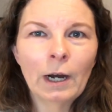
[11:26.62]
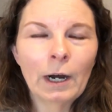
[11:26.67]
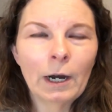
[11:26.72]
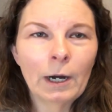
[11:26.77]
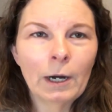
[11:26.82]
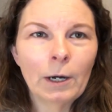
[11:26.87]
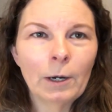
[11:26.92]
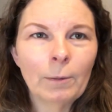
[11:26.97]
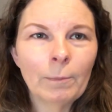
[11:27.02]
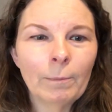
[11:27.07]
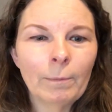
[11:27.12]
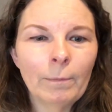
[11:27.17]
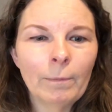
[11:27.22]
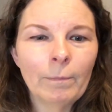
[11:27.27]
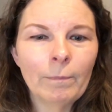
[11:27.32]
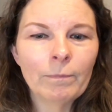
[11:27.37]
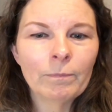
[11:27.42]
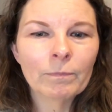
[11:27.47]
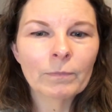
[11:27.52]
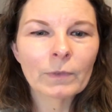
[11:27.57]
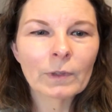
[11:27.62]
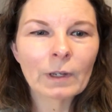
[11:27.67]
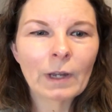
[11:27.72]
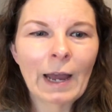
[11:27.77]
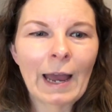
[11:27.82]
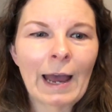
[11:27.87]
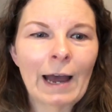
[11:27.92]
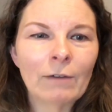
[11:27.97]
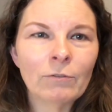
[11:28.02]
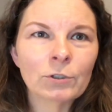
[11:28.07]
um,
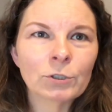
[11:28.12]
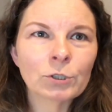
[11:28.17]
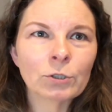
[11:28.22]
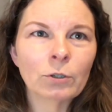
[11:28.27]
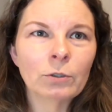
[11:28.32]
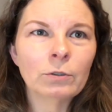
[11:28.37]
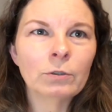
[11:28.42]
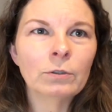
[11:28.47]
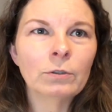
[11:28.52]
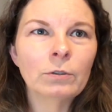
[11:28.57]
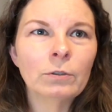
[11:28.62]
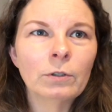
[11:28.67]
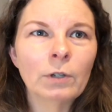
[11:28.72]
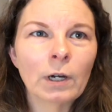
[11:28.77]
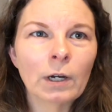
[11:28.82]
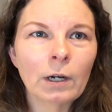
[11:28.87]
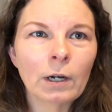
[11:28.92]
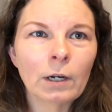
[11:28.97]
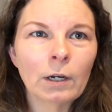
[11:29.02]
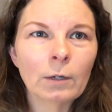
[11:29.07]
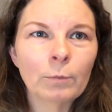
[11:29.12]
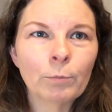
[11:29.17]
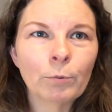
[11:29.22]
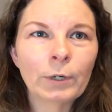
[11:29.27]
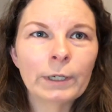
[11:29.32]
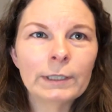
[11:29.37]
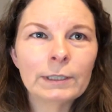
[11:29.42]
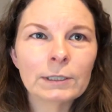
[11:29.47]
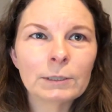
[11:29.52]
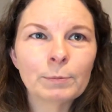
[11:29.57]
have a certain uh,
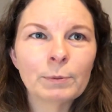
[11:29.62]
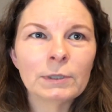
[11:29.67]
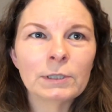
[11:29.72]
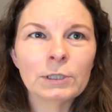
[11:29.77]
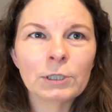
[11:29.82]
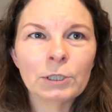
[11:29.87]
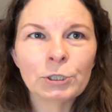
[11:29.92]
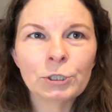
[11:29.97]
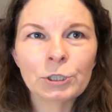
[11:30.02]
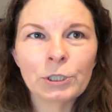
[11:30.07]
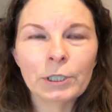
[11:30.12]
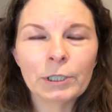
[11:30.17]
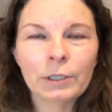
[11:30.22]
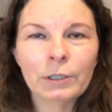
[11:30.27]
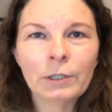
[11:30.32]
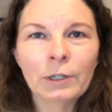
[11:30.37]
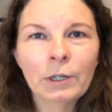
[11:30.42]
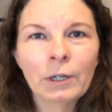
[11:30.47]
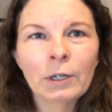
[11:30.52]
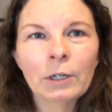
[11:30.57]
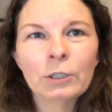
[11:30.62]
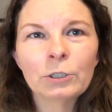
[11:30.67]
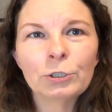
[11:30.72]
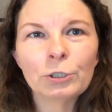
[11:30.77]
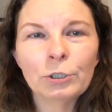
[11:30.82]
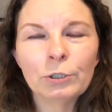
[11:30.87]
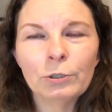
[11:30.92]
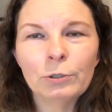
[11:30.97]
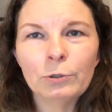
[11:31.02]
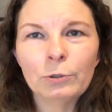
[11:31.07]
predisposition
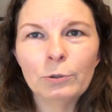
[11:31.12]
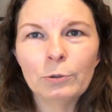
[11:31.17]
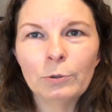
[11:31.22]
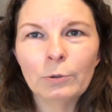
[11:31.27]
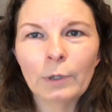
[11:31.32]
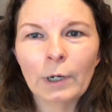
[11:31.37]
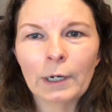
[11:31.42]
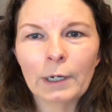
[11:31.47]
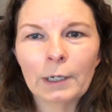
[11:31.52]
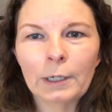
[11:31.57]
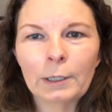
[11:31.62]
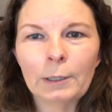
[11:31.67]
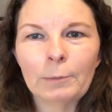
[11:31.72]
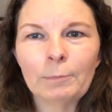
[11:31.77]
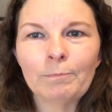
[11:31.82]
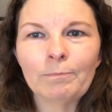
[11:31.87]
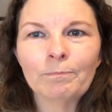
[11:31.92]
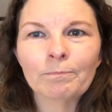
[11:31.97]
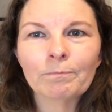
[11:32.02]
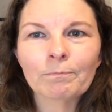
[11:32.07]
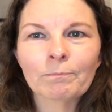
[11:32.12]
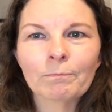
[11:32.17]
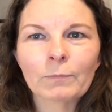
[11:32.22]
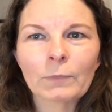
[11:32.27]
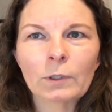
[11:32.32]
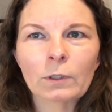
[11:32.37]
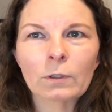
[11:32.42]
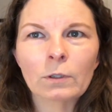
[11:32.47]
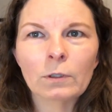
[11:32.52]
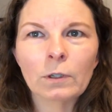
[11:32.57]
to um,
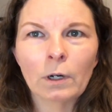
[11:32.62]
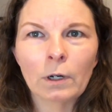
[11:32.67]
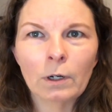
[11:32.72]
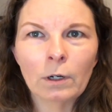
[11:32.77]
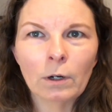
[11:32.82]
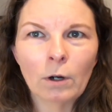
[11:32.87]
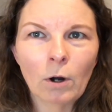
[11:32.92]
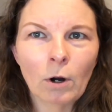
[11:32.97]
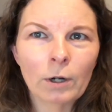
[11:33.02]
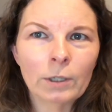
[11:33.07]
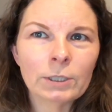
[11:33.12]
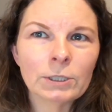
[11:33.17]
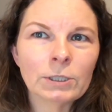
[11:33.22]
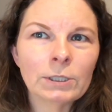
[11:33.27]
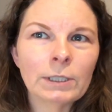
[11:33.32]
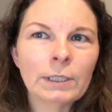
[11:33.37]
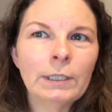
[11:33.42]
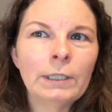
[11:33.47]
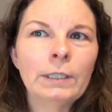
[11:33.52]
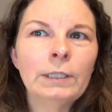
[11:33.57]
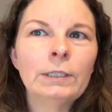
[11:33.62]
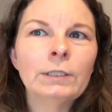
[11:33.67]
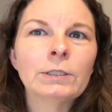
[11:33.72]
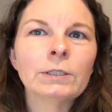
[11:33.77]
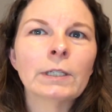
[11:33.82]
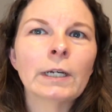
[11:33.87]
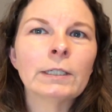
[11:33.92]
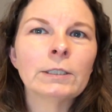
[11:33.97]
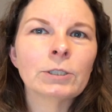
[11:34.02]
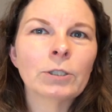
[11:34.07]
uh, heart
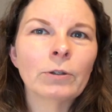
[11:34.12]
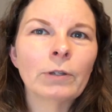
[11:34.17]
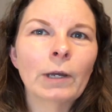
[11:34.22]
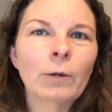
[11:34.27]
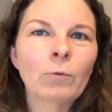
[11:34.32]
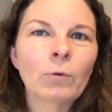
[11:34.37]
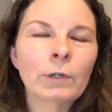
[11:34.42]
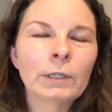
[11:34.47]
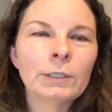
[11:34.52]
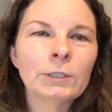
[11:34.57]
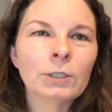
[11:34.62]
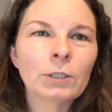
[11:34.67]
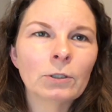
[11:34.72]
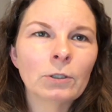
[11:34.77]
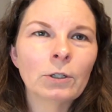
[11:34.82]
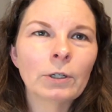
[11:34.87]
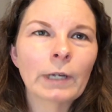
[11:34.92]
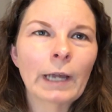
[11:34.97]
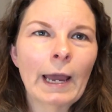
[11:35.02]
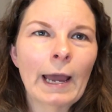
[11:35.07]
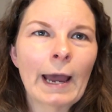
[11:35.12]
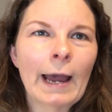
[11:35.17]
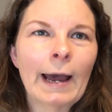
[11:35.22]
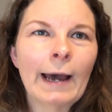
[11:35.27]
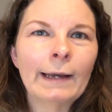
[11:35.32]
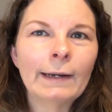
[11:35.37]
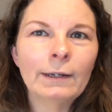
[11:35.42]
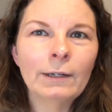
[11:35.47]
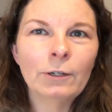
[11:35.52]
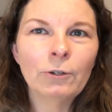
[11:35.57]
disease, and so they wanted to look
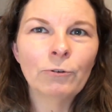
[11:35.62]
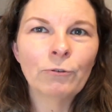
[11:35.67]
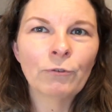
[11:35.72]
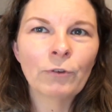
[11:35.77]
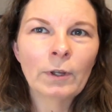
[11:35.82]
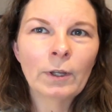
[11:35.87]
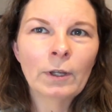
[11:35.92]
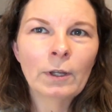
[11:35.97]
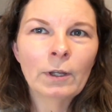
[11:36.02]
at if